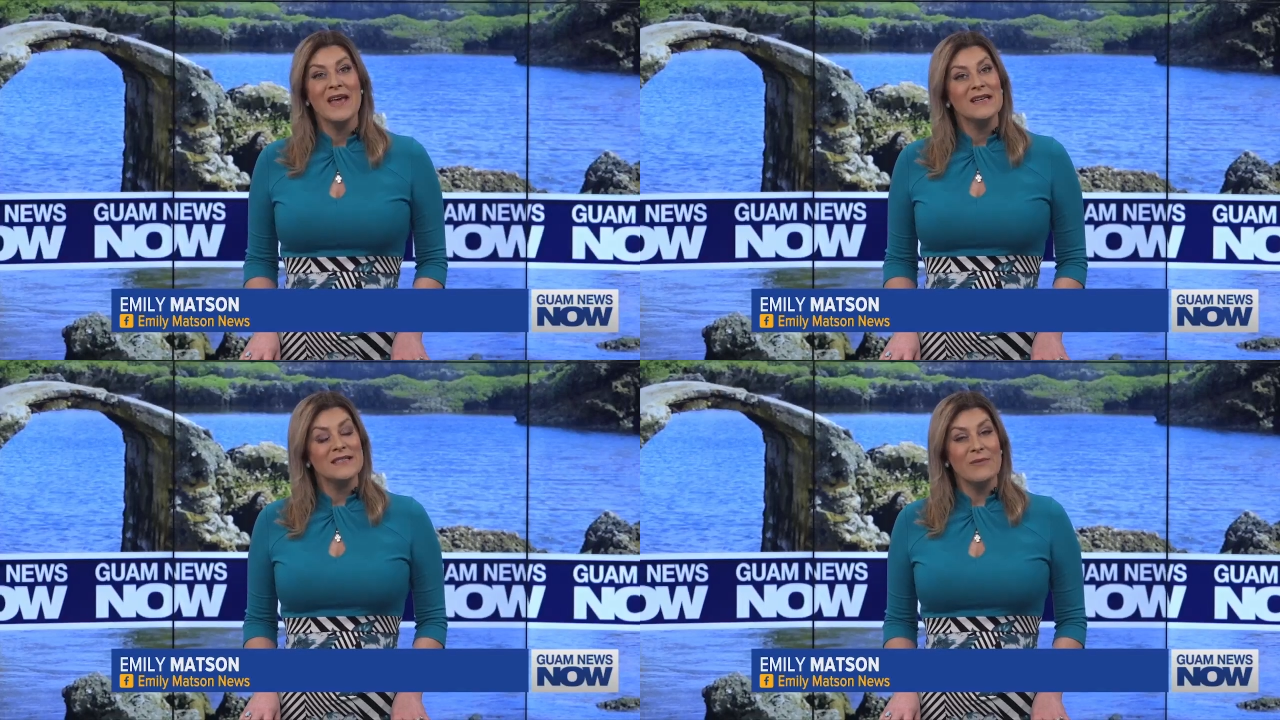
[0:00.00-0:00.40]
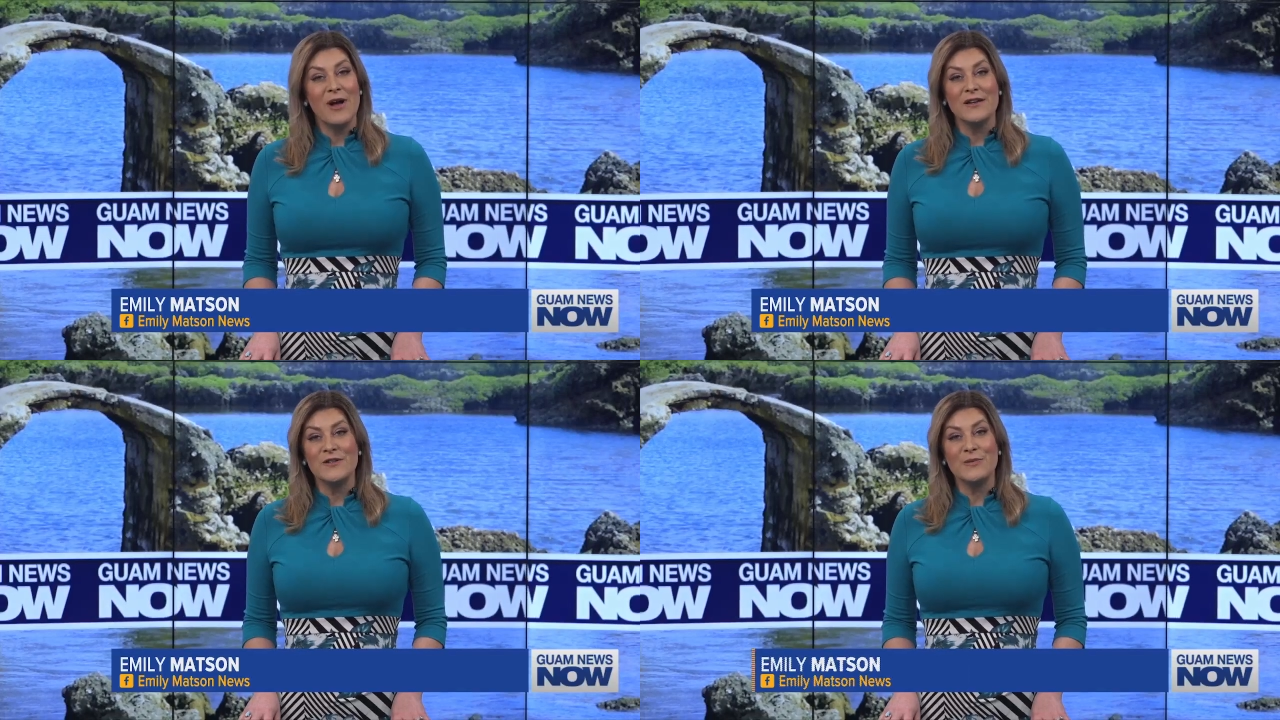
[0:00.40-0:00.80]

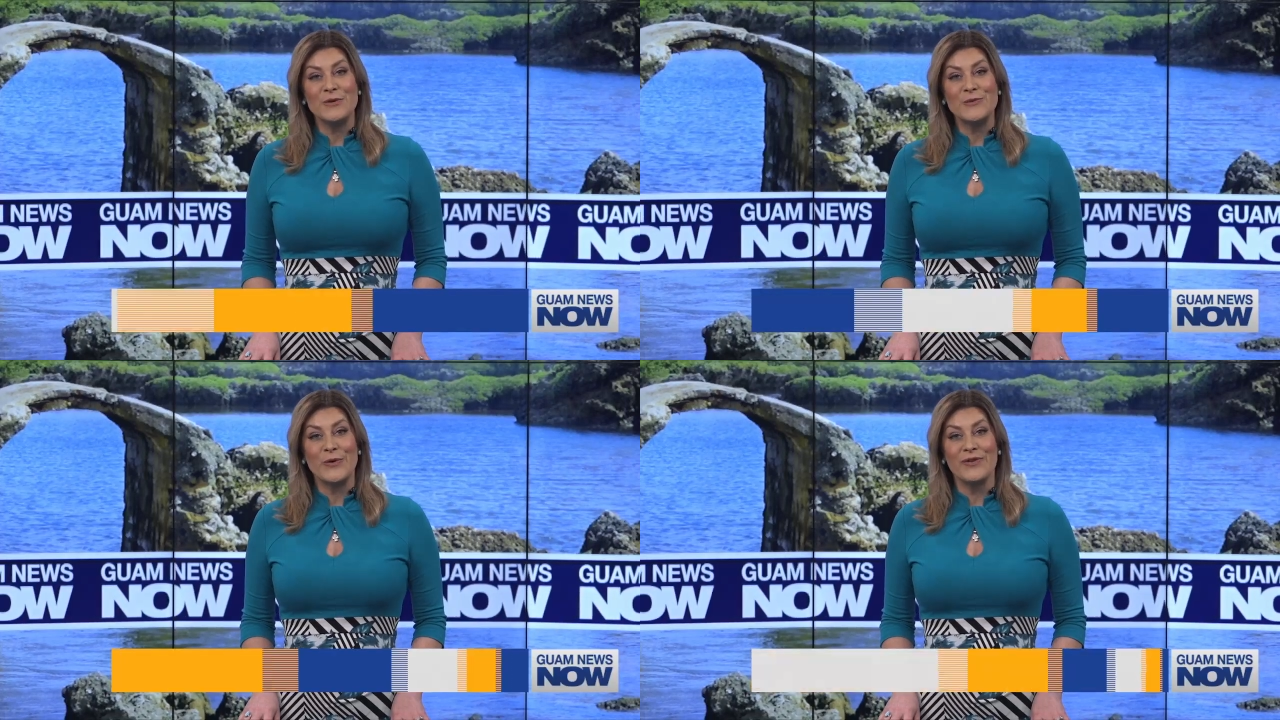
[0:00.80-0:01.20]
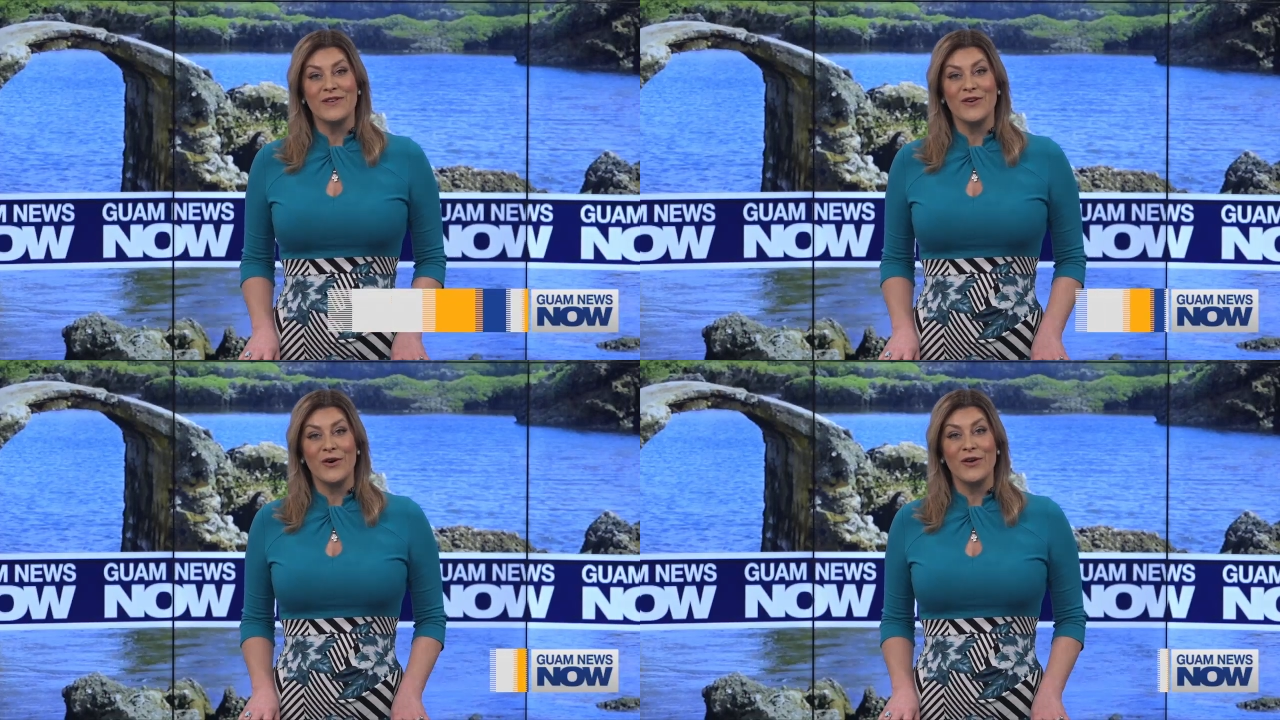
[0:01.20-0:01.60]
Some customers were
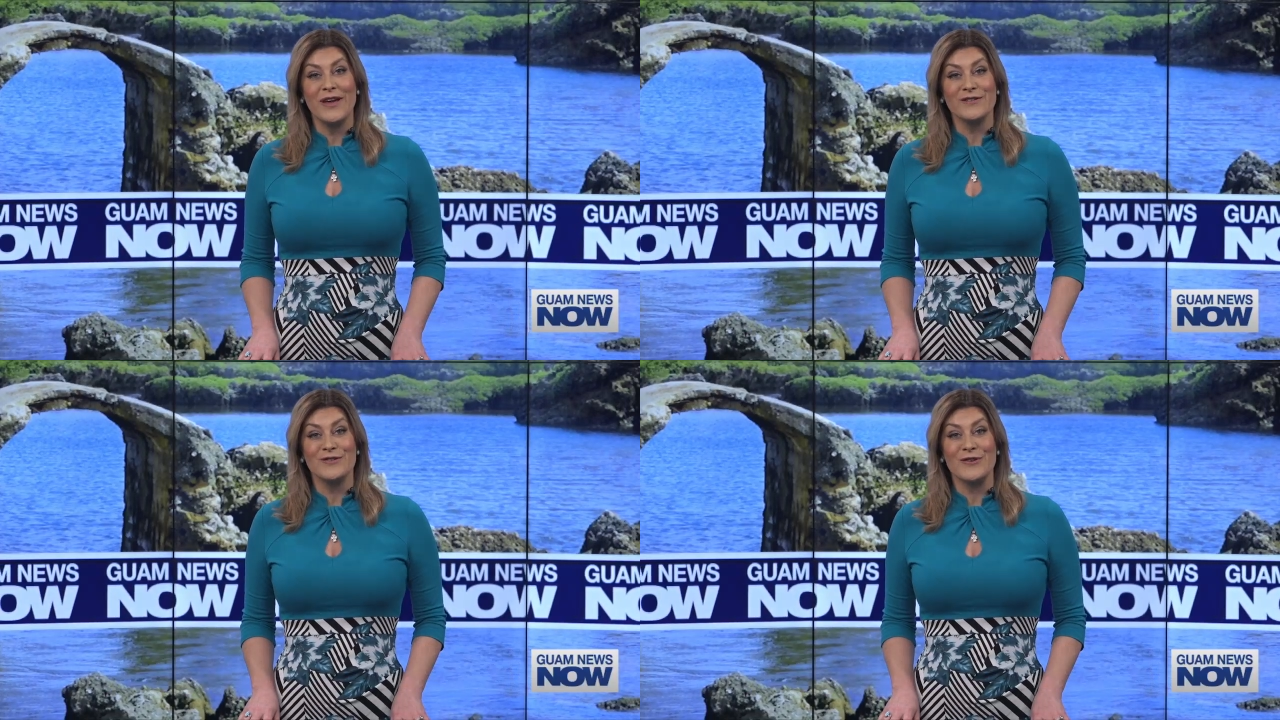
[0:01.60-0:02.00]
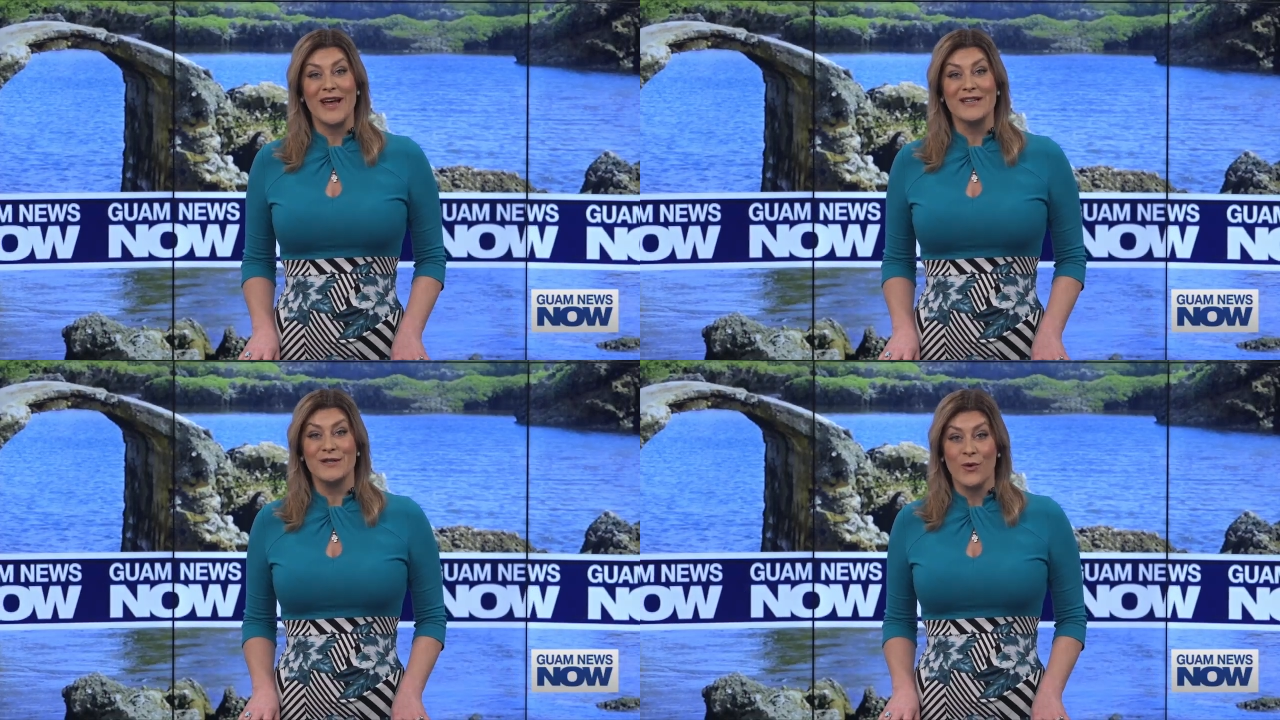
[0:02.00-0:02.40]
in the dark
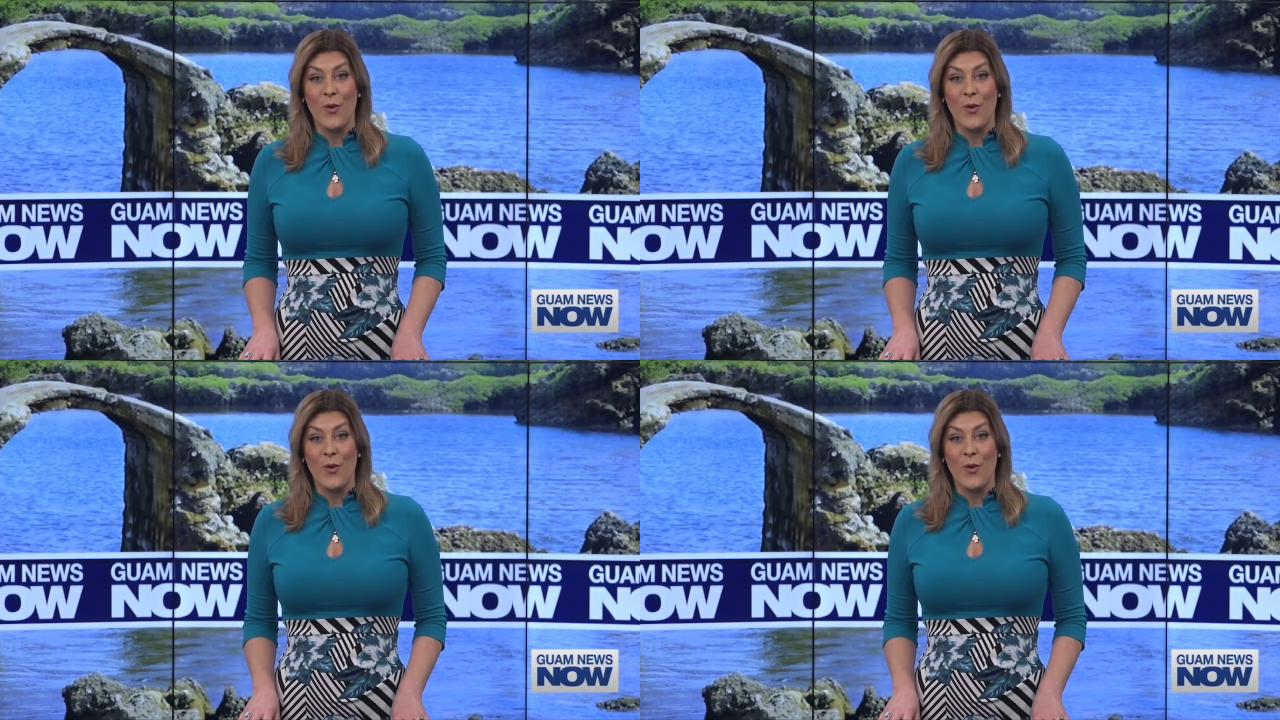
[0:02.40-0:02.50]
yesterday as